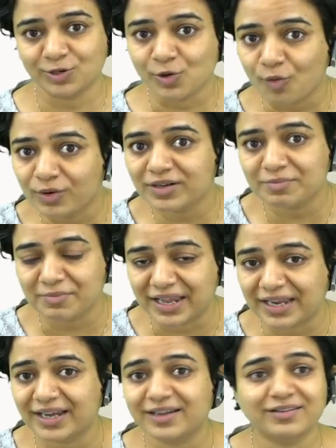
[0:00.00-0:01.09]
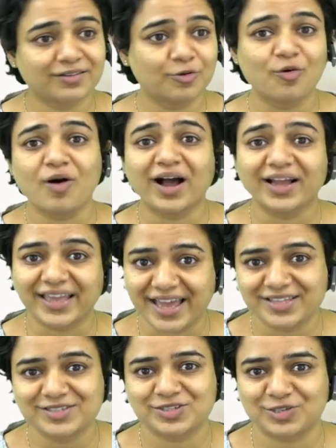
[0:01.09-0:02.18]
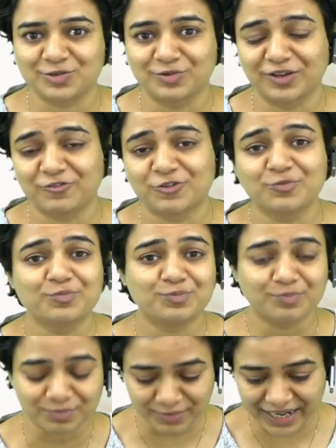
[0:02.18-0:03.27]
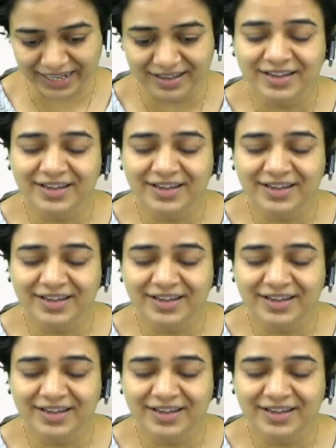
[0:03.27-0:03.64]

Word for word: Don't make it go against you. If you bring